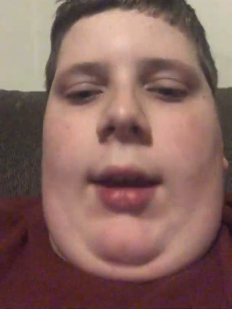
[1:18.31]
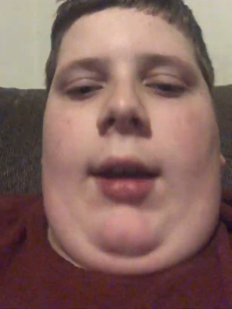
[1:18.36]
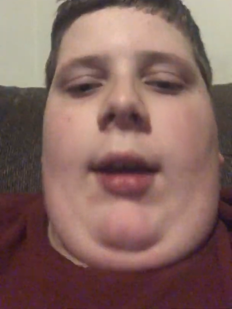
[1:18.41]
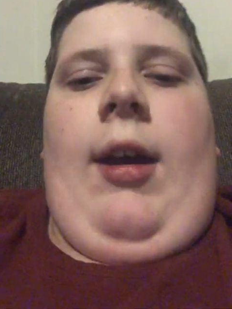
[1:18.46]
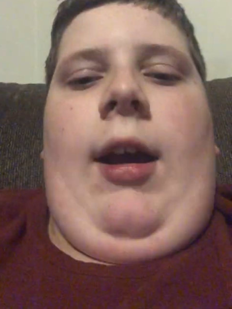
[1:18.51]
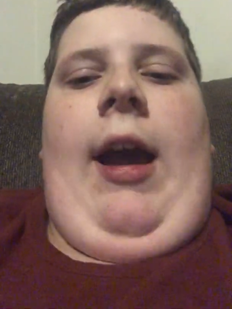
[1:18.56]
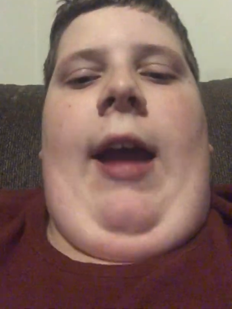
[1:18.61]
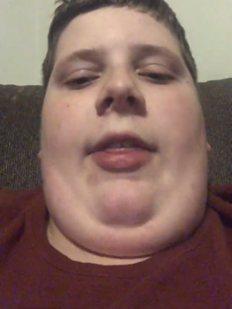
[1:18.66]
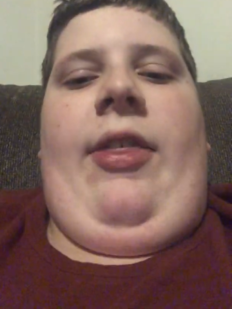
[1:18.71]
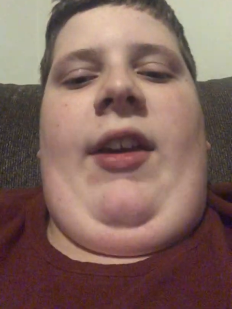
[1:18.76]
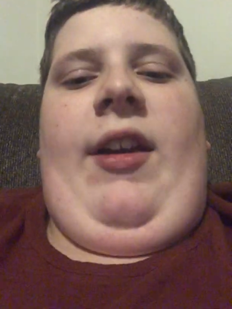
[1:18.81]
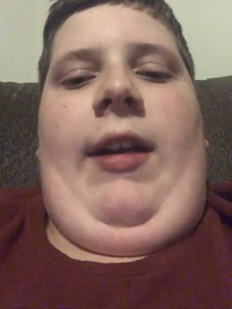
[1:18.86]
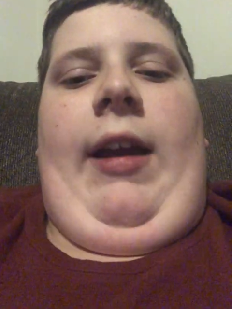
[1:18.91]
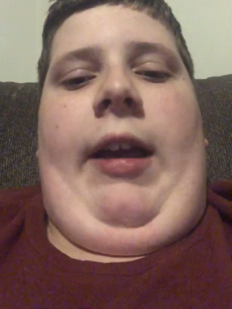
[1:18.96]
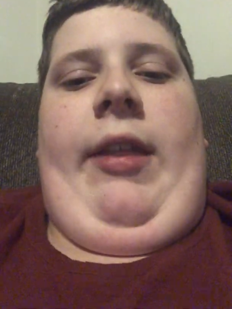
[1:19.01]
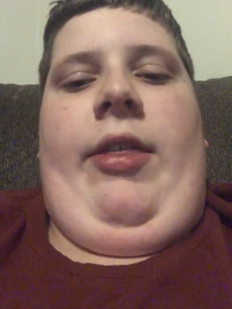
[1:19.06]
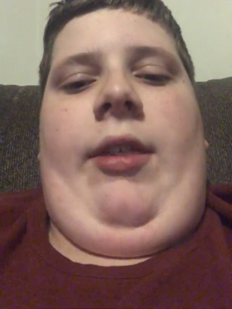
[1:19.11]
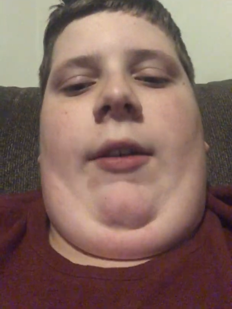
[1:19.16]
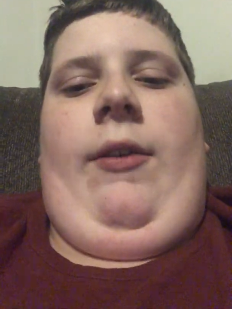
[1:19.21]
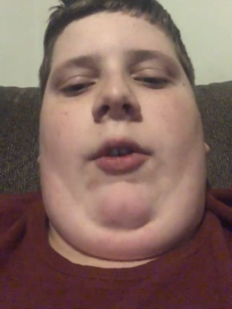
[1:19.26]

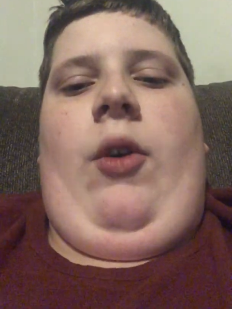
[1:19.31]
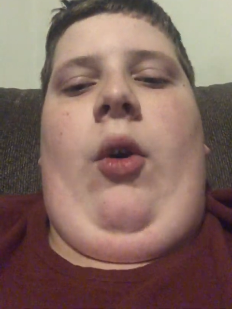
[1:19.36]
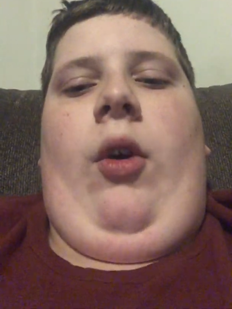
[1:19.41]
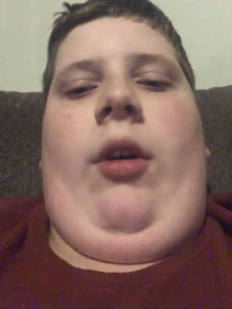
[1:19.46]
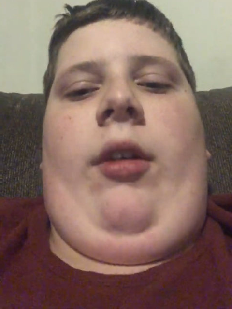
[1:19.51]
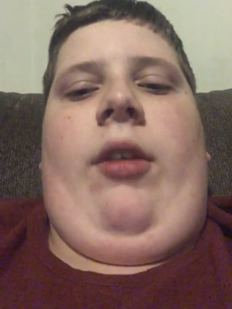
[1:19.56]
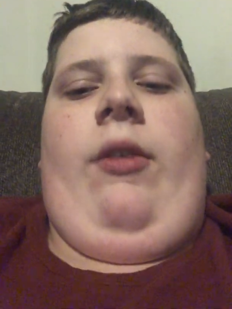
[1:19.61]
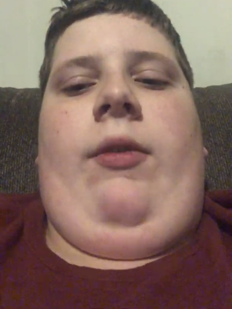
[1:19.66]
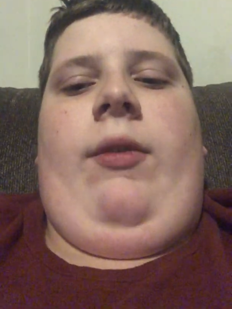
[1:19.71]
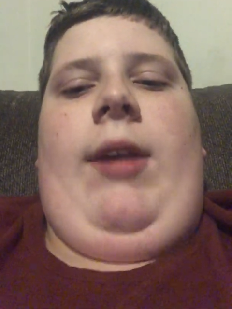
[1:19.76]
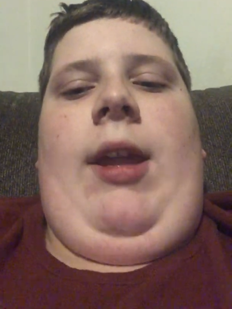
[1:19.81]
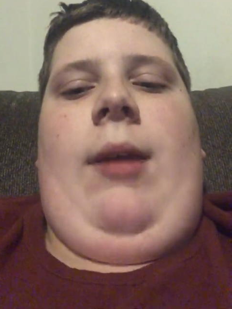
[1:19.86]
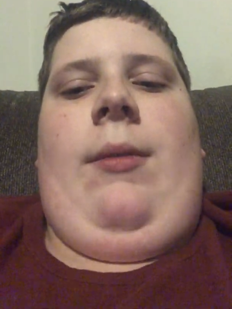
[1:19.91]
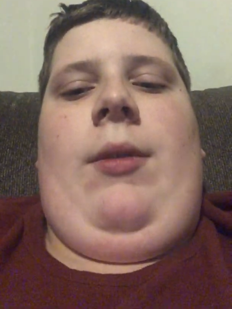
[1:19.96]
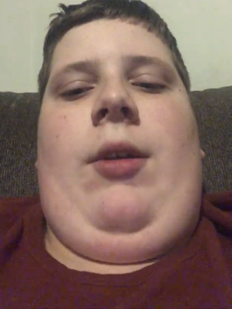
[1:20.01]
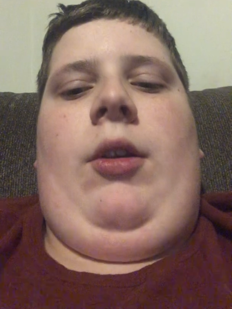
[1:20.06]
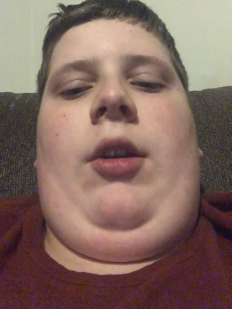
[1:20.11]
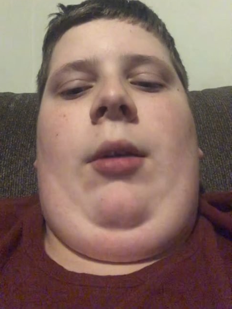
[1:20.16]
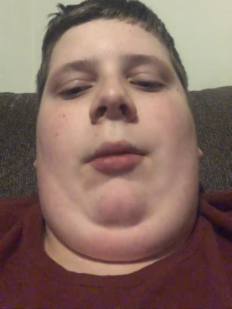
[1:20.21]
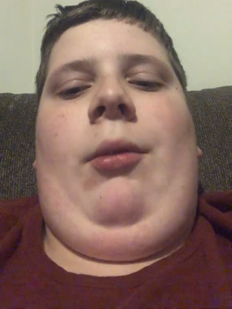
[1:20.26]
Of course, if Team
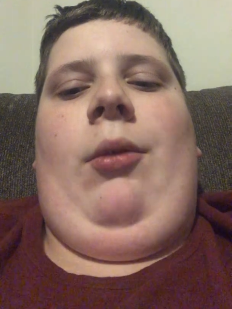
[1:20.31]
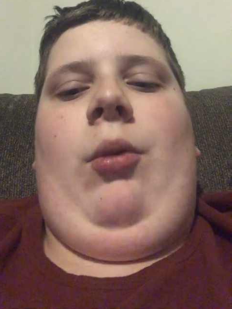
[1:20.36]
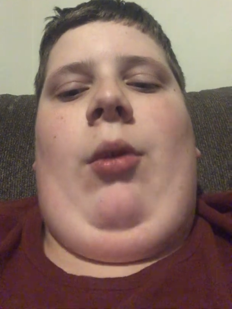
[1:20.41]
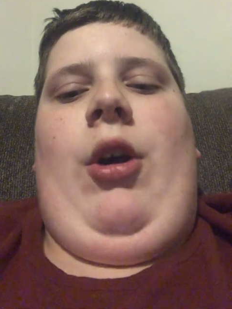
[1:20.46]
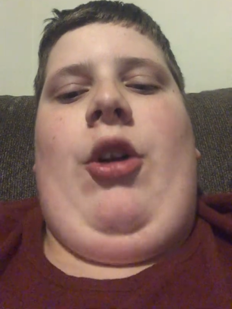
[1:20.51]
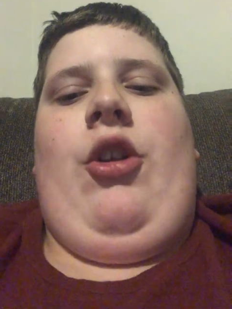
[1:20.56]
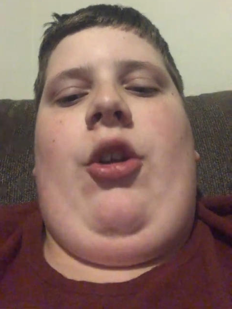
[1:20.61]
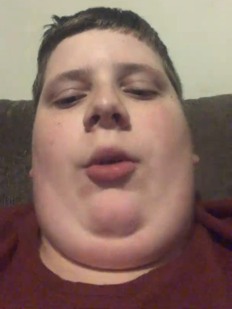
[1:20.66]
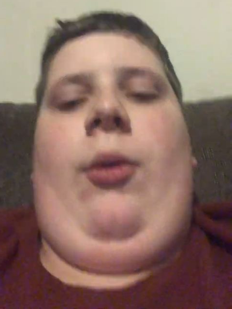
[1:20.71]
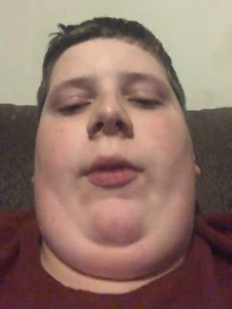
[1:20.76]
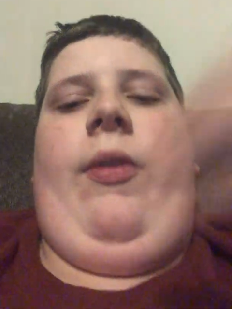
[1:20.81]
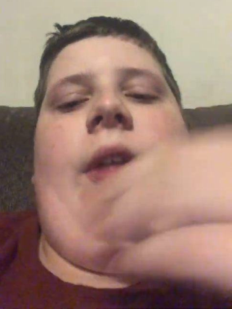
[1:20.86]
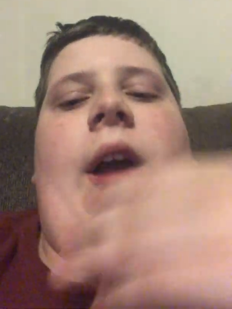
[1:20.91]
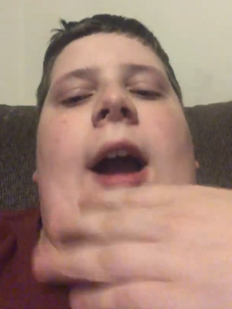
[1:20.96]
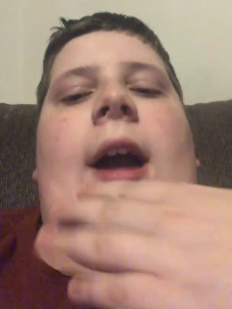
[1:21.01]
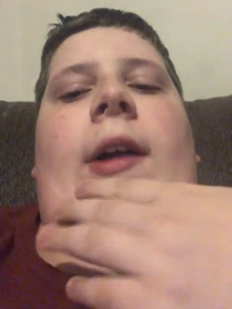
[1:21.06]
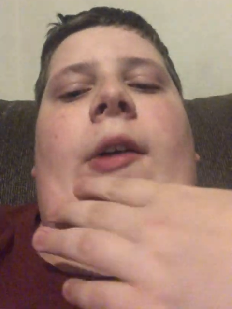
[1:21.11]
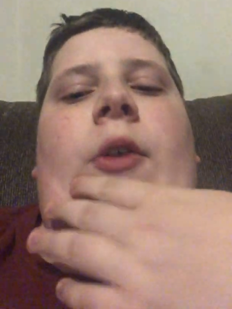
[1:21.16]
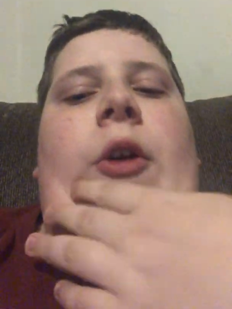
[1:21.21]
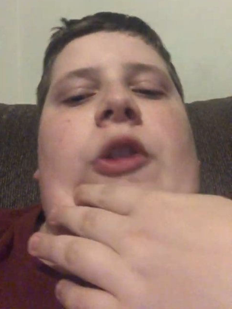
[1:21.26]
YouTube is watching,
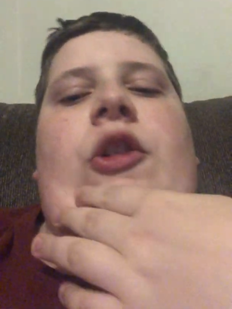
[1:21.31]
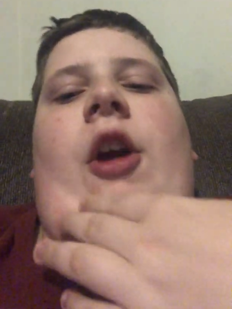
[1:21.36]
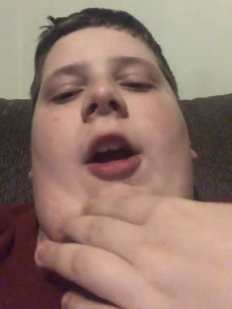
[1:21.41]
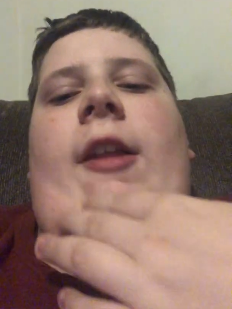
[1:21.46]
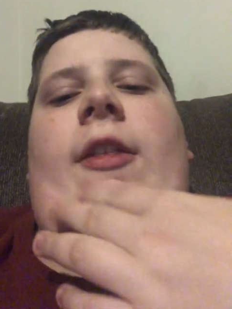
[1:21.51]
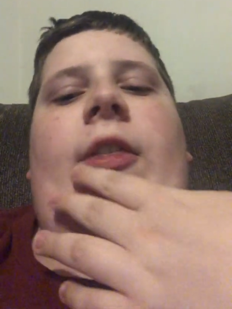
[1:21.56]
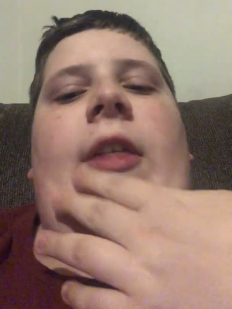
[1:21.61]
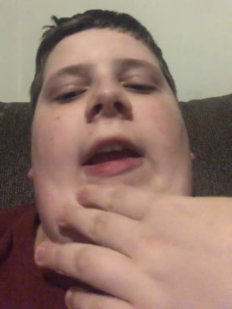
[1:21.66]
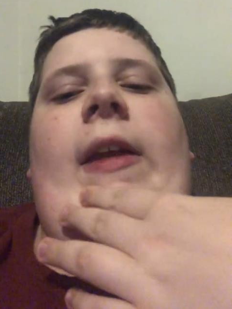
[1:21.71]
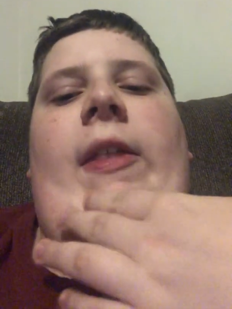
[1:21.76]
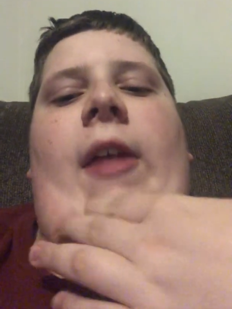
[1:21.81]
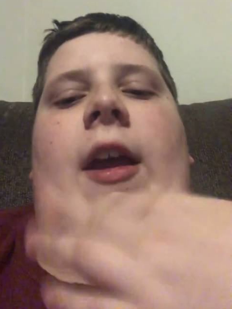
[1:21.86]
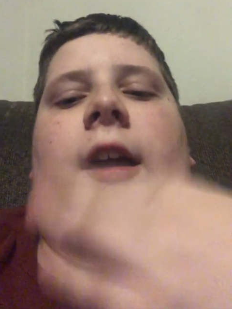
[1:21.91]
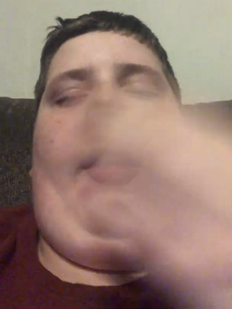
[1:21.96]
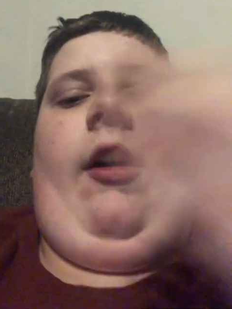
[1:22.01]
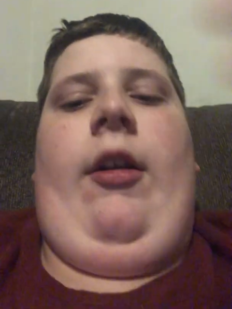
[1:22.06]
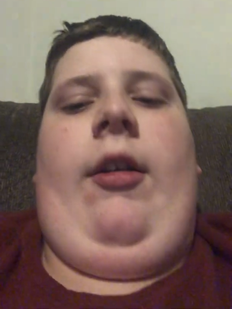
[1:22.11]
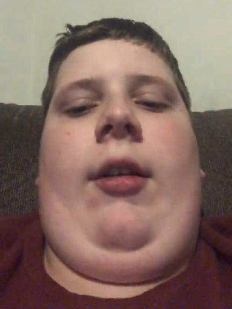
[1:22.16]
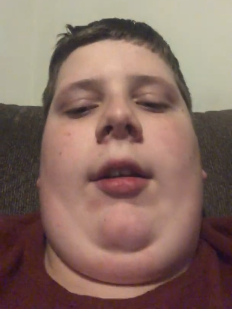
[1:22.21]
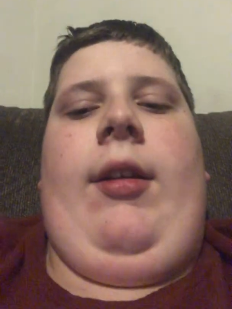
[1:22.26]
which I think they
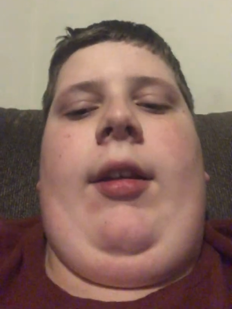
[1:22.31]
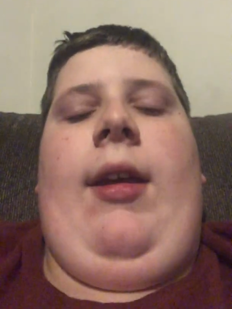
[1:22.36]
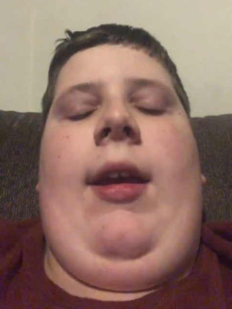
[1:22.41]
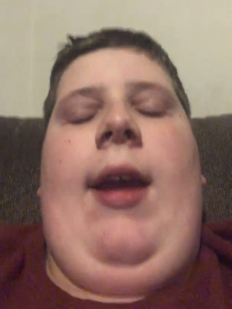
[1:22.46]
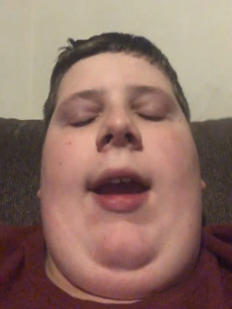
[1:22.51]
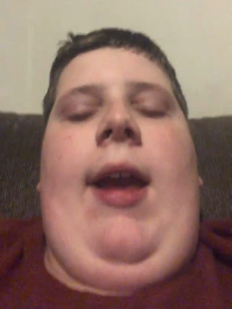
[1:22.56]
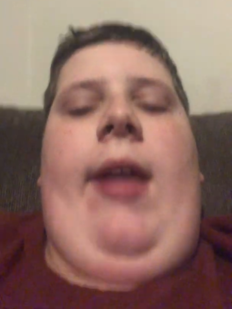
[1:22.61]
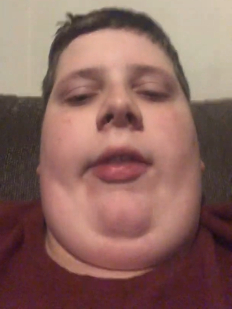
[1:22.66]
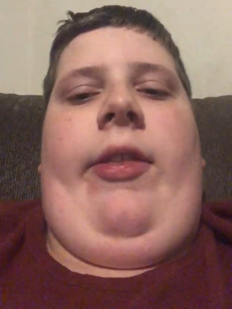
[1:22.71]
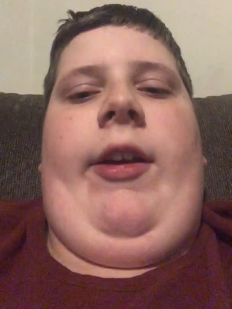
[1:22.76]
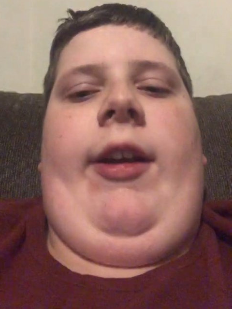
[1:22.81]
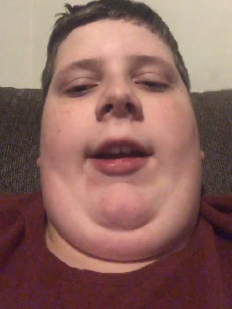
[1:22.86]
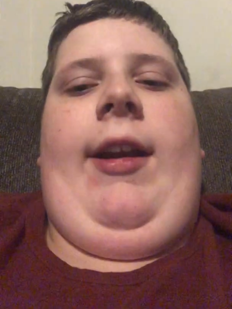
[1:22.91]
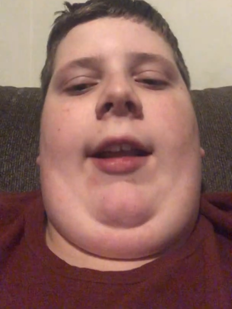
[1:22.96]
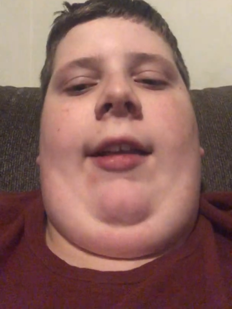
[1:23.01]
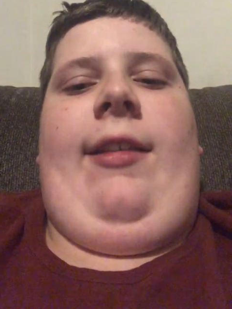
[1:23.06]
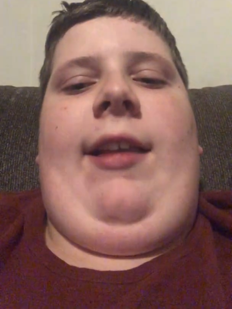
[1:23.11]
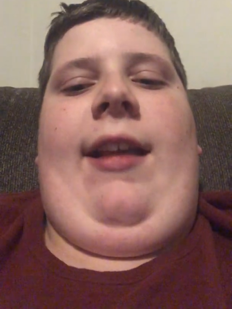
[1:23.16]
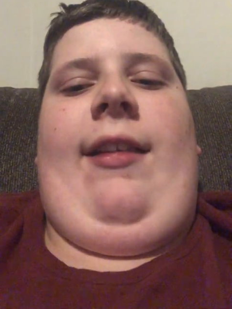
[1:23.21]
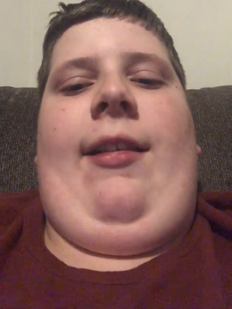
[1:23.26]
aren't, they're going
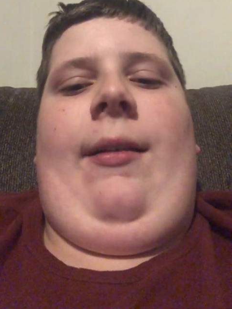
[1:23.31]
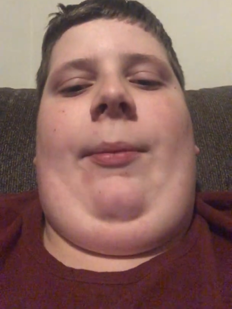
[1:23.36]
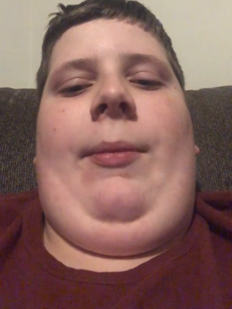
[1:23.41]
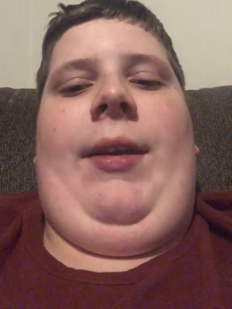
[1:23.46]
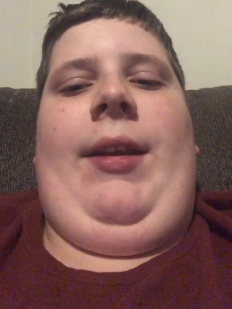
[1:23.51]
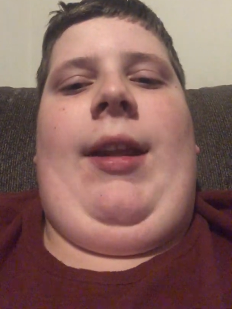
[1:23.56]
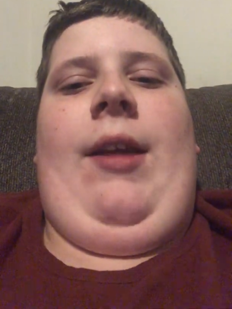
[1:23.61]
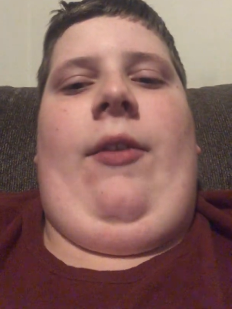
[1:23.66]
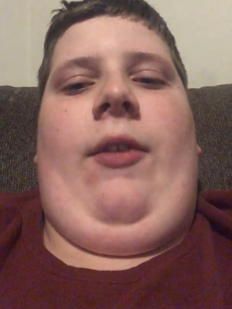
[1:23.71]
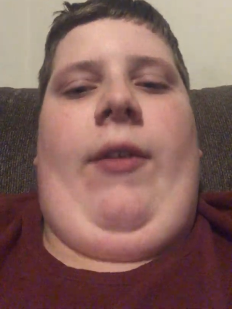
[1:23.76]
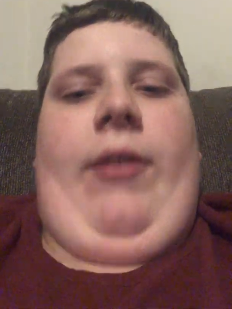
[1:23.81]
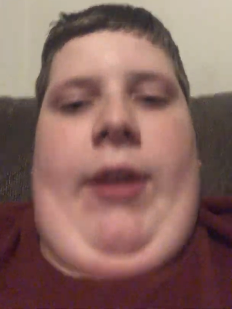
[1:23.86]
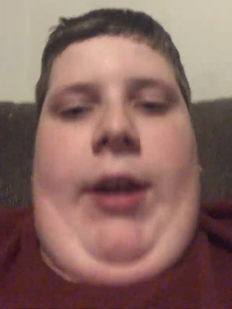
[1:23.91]
to say something different.